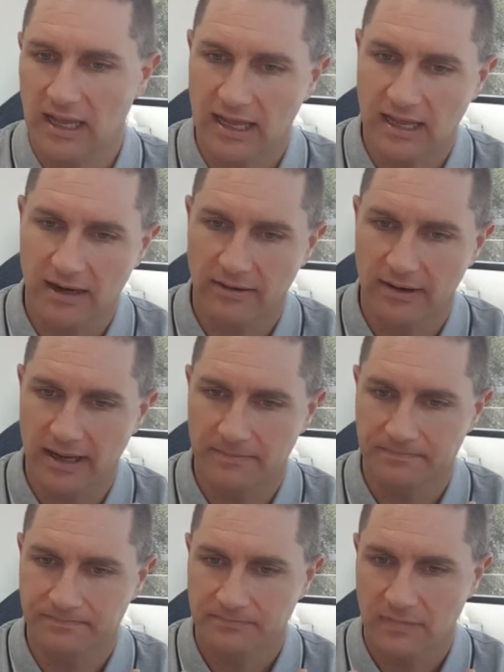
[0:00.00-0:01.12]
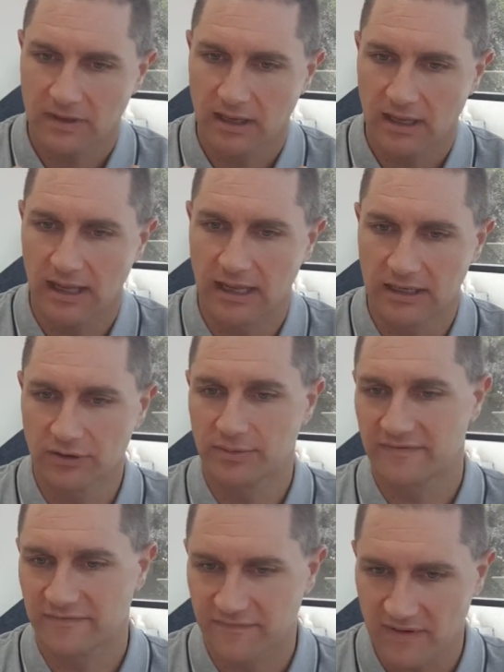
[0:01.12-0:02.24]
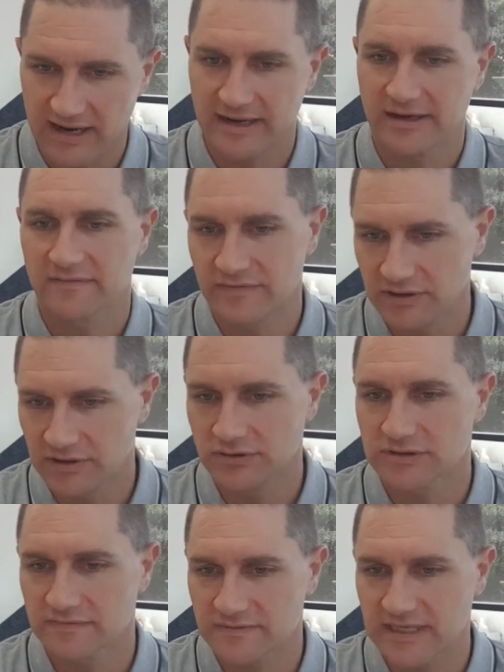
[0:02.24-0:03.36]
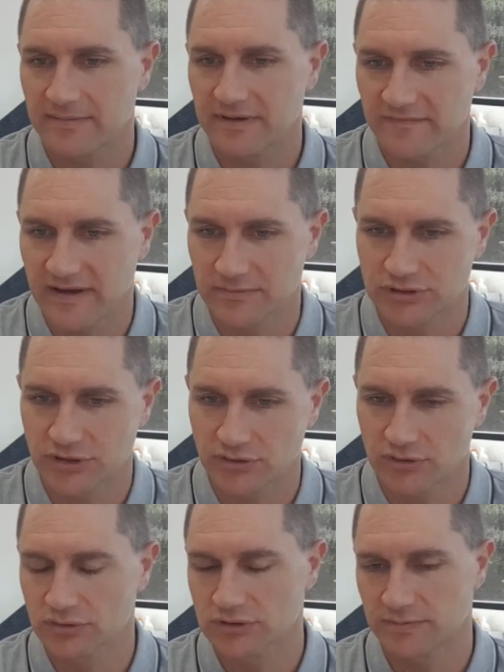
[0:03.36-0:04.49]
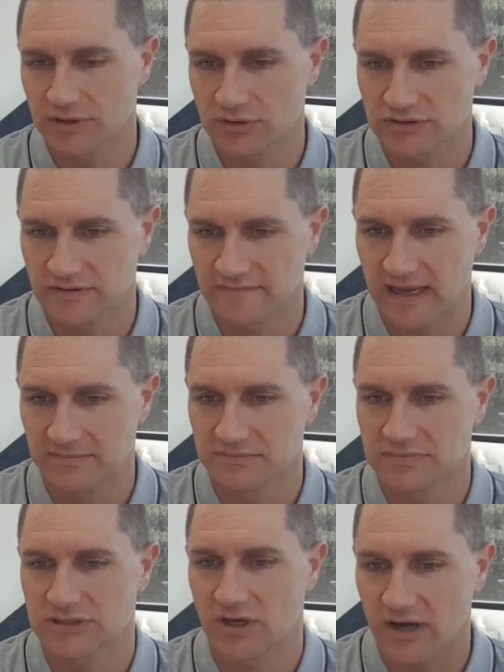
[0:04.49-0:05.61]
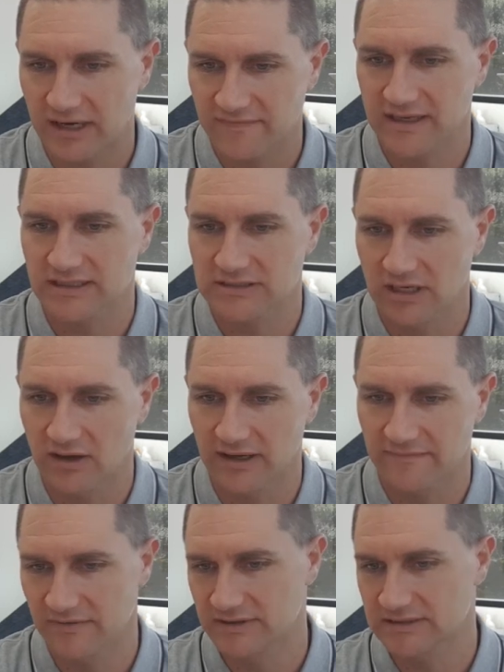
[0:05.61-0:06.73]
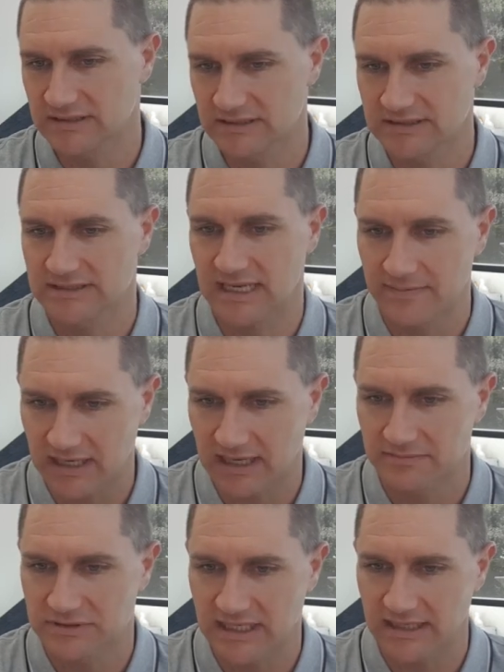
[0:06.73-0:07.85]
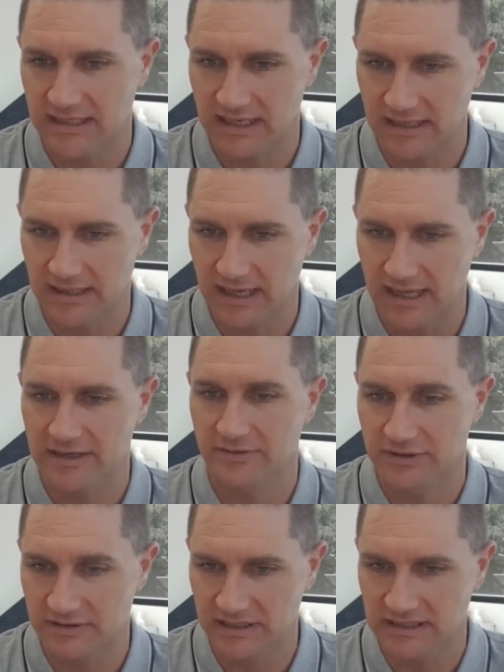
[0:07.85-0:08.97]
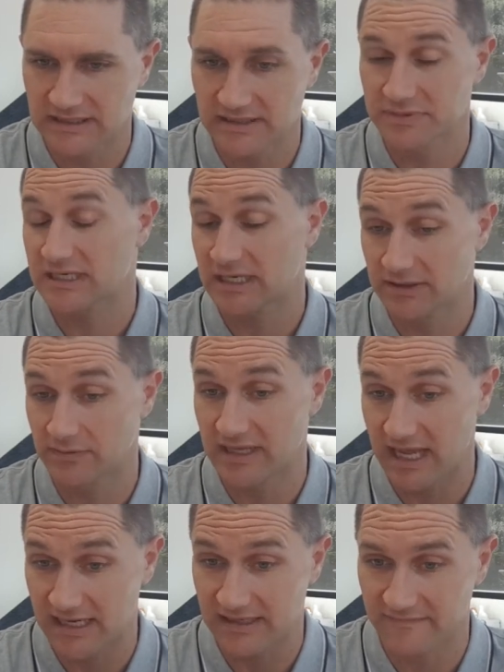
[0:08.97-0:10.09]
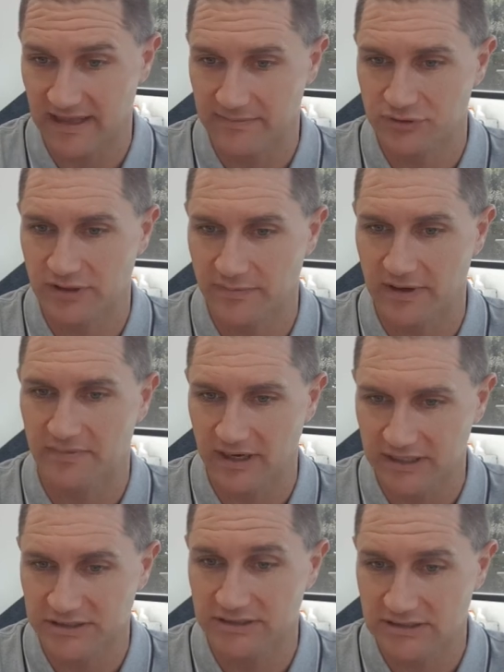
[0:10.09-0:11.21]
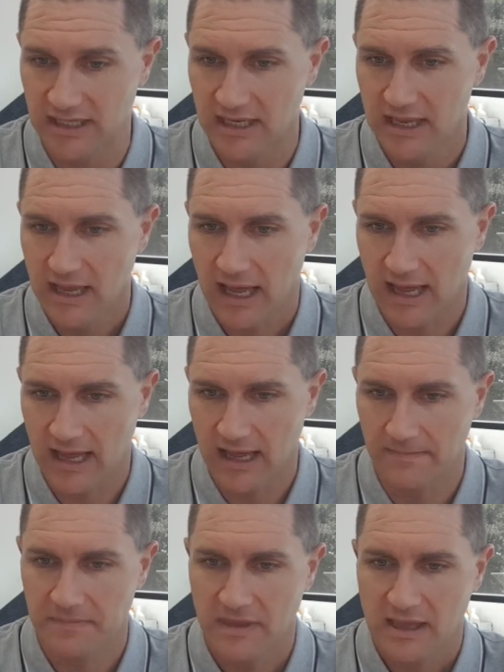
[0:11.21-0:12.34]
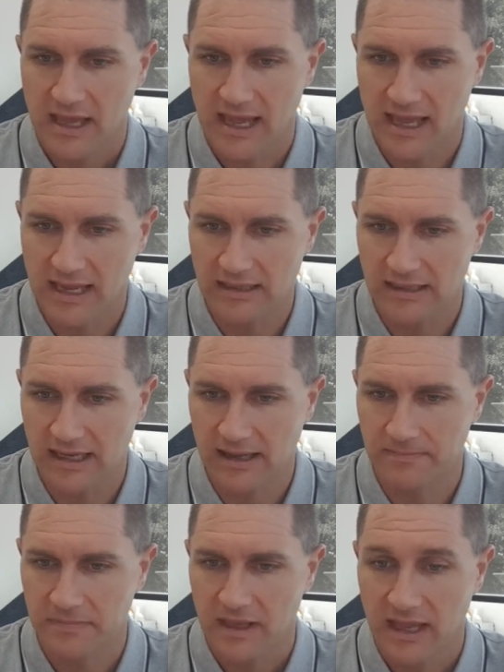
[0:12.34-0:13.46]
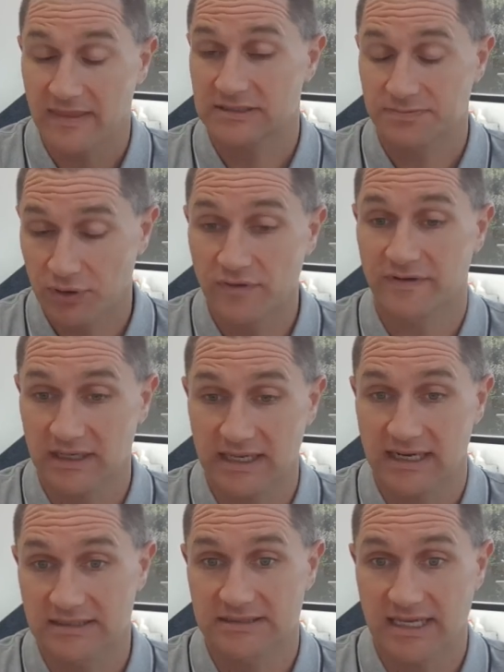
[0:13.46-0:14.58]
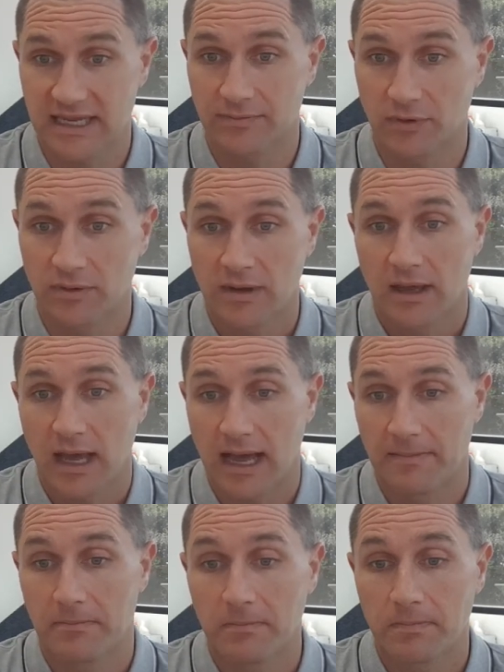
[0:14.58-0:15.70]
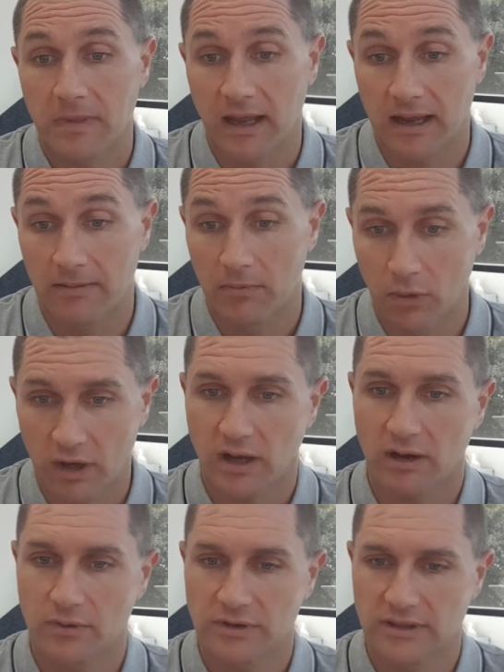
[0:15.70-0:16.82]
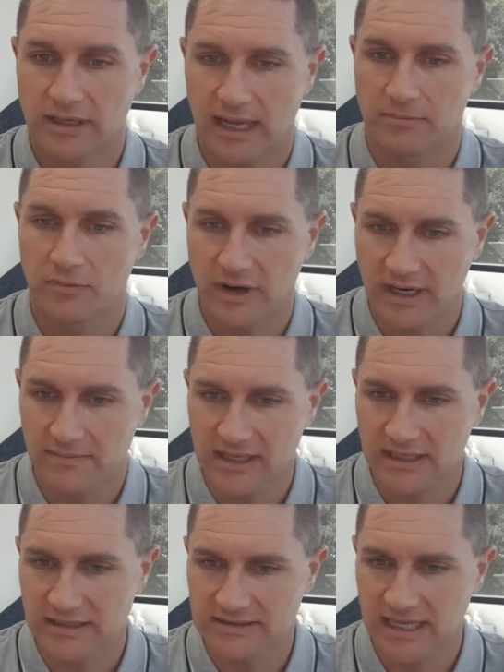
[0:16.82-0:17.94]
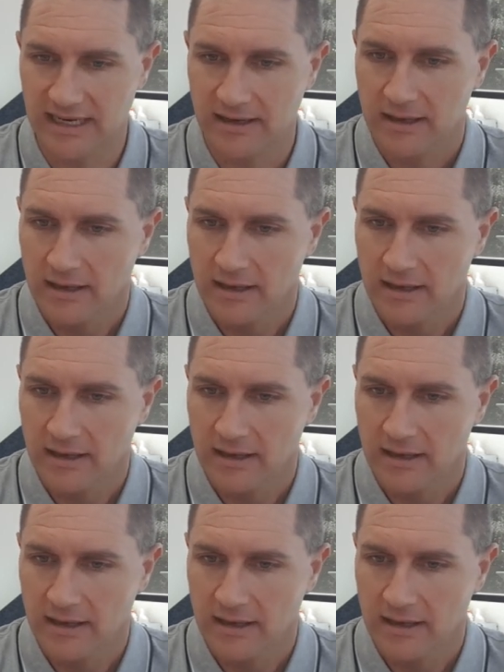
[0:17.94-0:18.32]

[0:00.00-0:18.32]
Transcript: are um, uh, a little bit afraid of the use of tablet pharmaceuticals because of um, side effects like, for instance, stomach upset and uh, irritability, particularly with the anti-inflammatory preparations. Um, and, um, and that's perfectly understandable. Um, um, what I would recommend is that